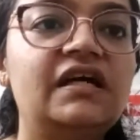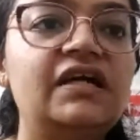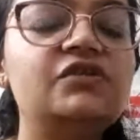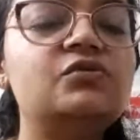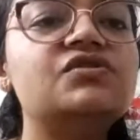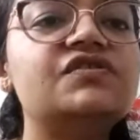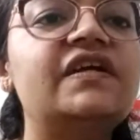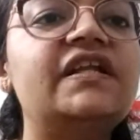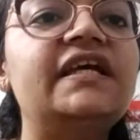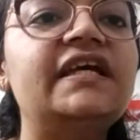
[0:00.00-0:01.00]

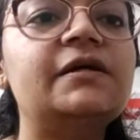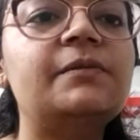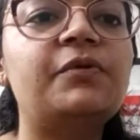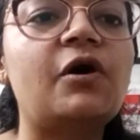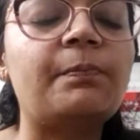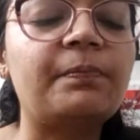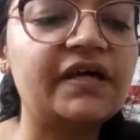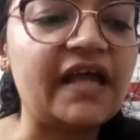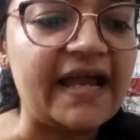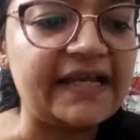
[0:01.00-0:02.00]
Usually, the proper
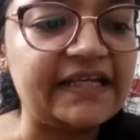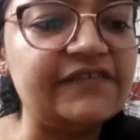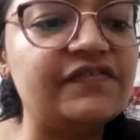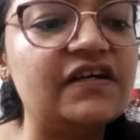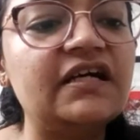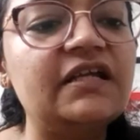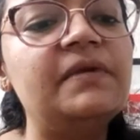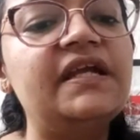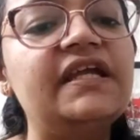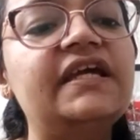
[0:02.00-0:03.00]
antifungal
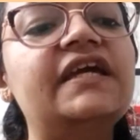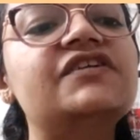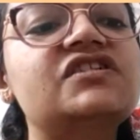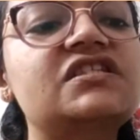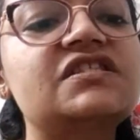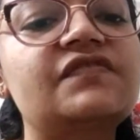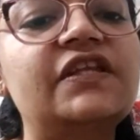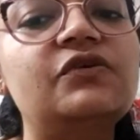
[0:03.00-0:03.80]
medications, when you